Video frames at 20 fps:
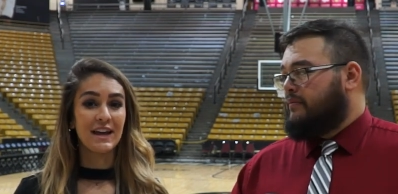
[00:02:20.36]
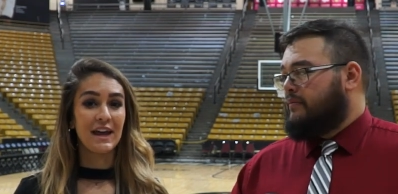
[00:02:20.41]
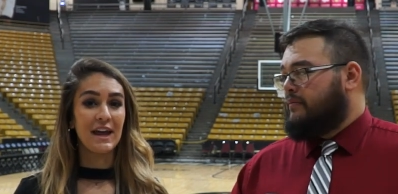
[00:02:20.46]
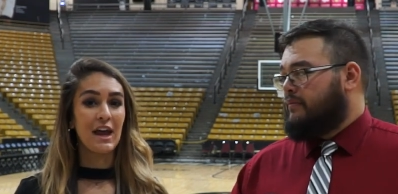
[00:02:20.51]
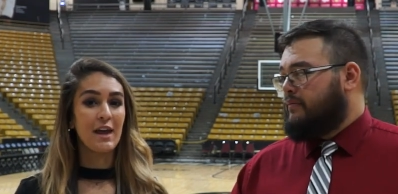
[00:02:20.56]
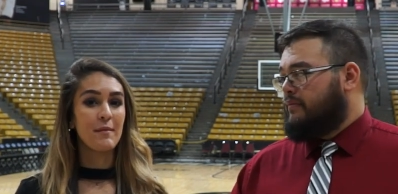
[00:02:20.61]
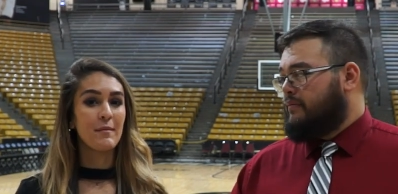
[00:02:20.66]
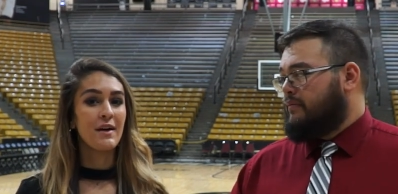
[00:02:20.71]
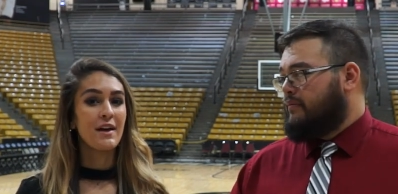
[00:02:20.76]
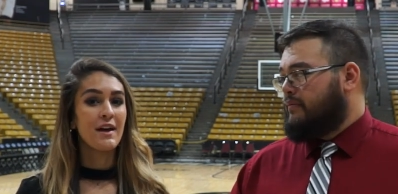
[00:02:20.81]

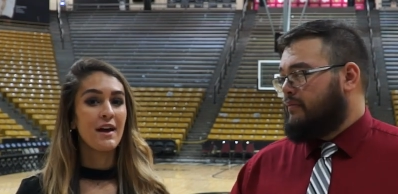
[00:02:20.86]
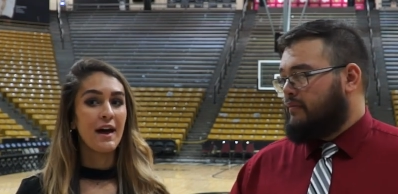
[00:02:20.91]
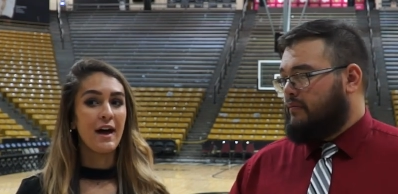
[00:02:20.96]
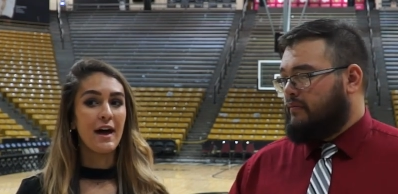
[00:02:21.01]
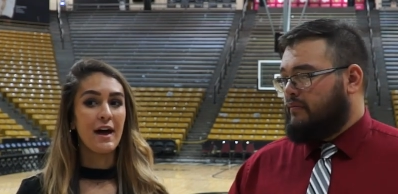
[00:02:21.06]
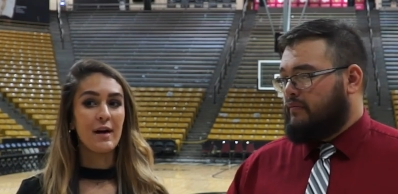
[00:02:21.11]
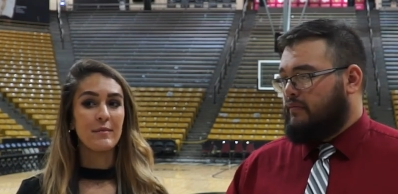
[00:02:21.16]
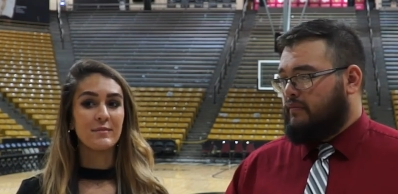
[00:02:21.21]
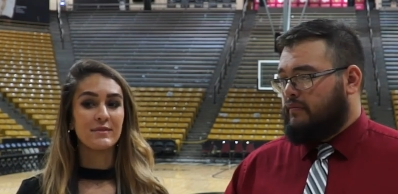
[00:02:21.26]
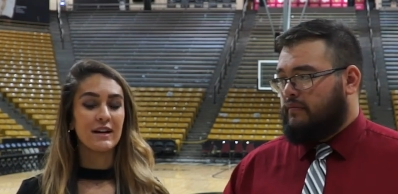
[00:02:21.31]
Speaker 1: game.
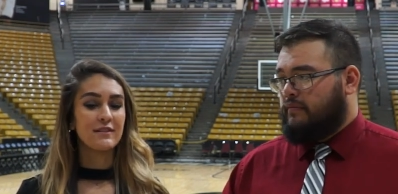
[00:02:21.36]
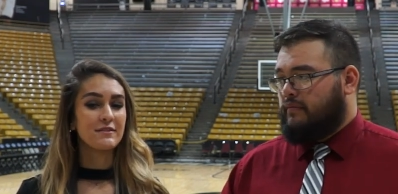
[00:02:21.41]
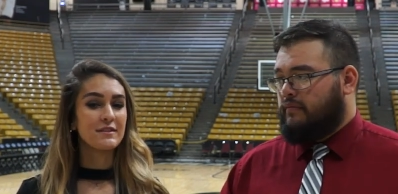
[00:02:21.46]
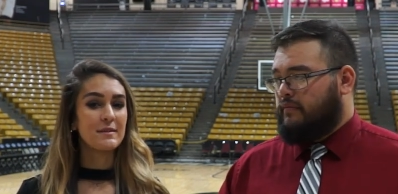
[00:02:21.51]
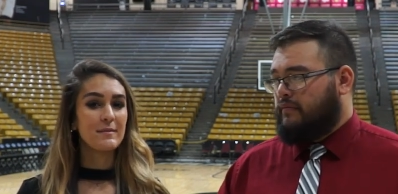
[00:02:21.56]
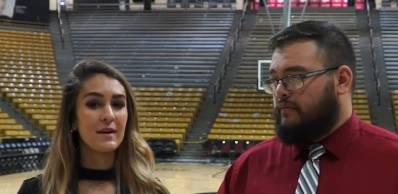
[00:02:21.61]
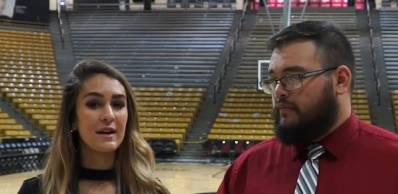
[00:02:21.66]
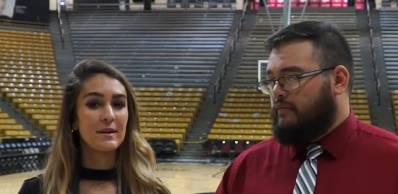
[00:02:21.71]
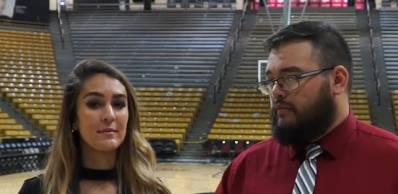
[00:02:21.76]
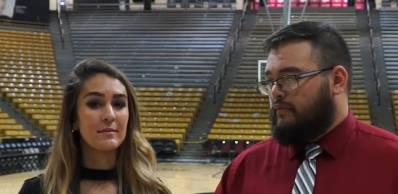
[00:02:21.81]
Um,
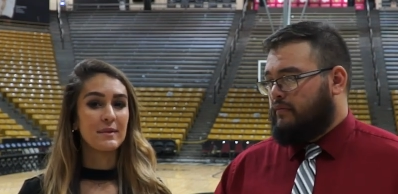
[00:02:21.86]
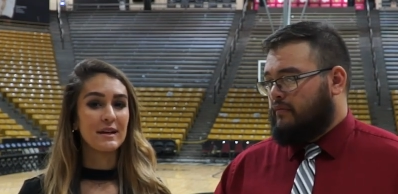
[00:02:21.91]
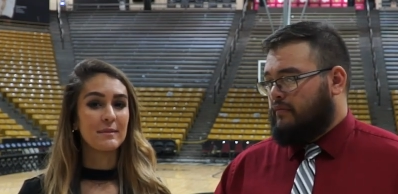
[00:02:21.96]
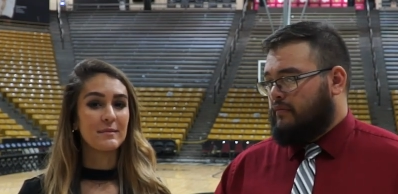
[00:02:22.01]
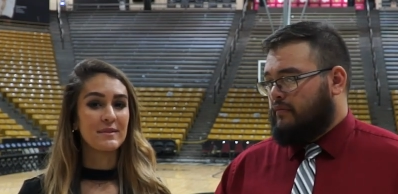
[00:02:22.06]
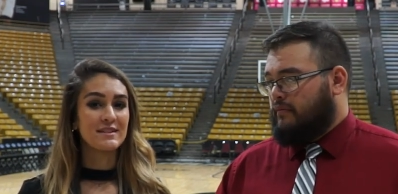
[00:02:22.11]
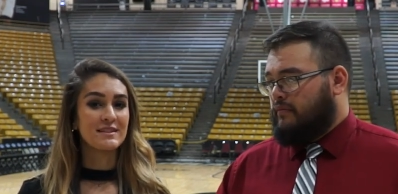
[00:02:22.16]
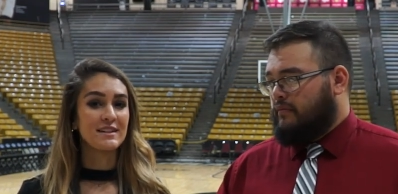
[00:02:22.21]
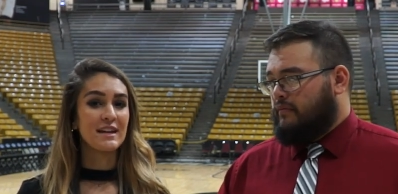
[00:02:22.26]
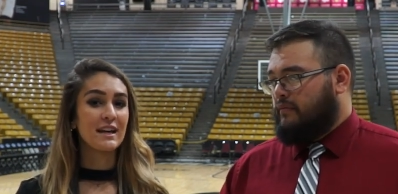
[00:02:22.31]
definitely made a big
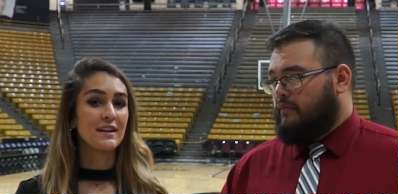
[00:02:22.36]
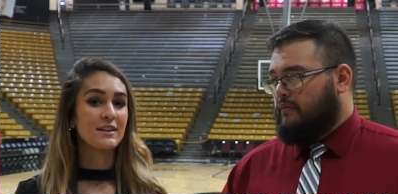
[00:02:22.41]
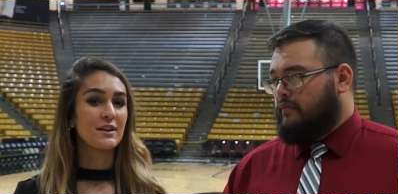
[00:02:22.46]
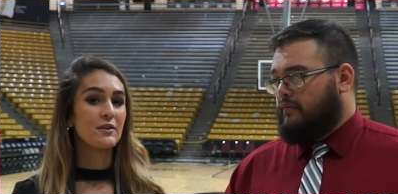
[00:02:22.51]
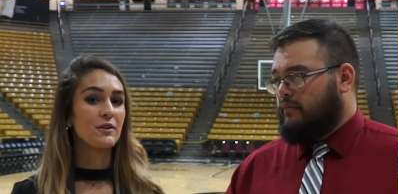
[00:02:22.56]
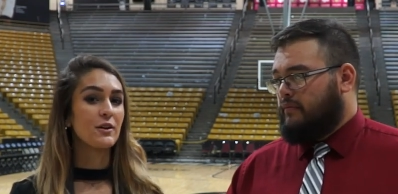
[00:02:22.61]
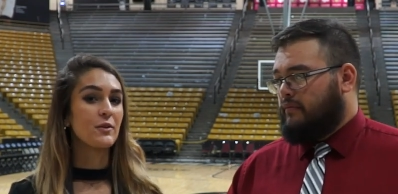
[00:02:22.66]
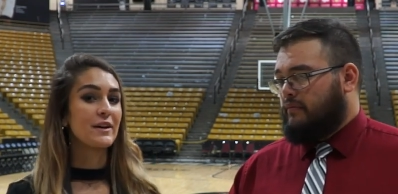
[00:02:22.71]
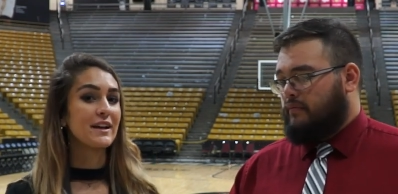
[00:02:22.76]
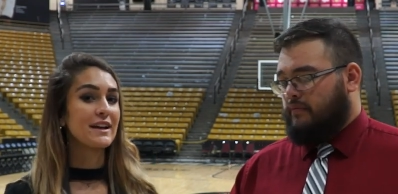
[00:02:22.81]
mistake
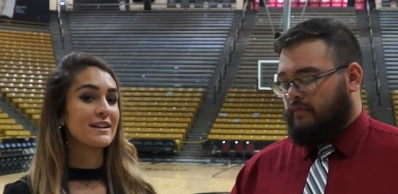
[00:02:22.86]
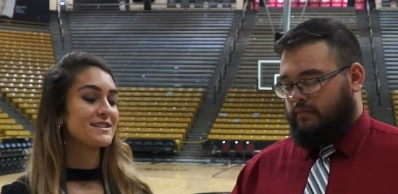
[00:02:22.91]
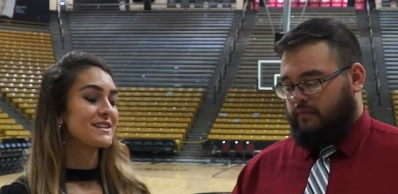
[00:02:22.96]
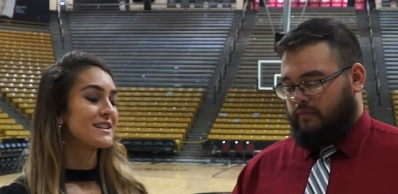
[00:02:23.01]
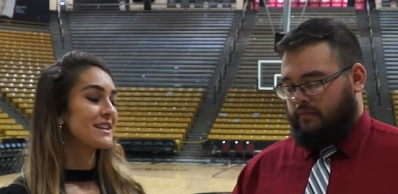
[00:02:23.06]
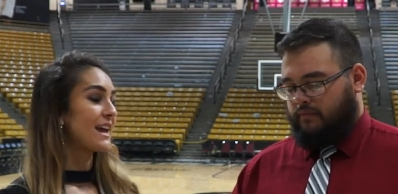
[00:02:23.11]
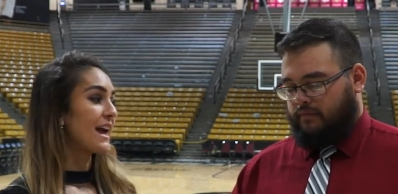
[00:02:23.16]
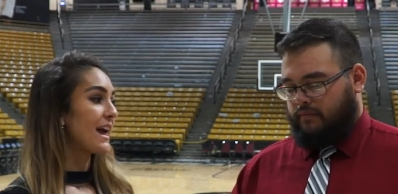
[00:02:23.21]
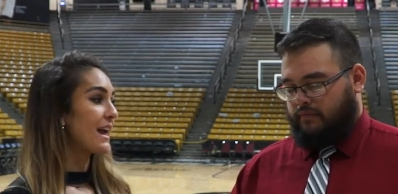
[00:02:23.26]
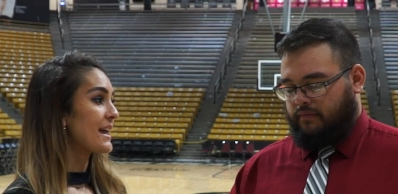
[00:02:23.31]
though going
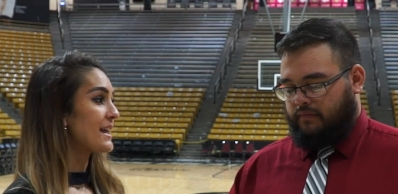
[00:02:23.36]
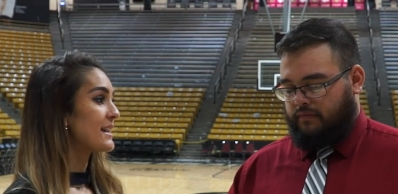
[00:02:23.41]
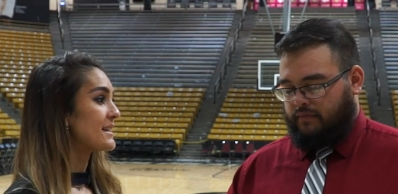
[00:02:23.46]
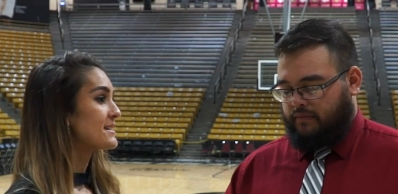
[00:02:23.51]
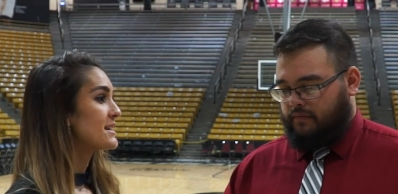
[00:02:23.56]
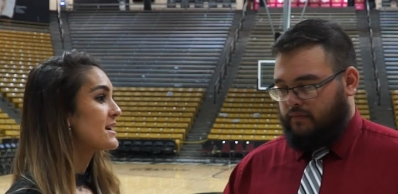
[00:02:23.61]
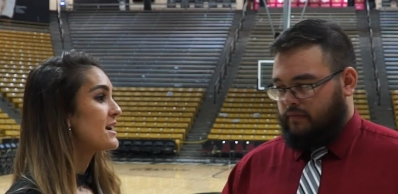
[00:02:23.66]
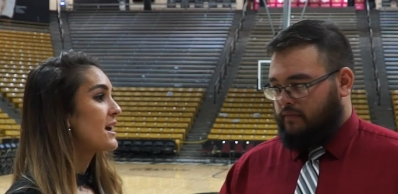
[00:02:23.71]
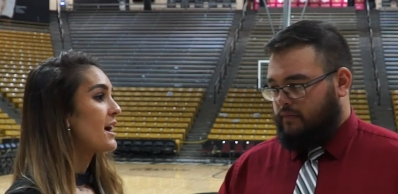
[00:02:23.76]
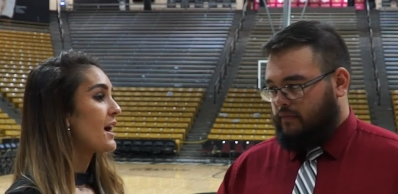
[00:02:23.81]
into the end.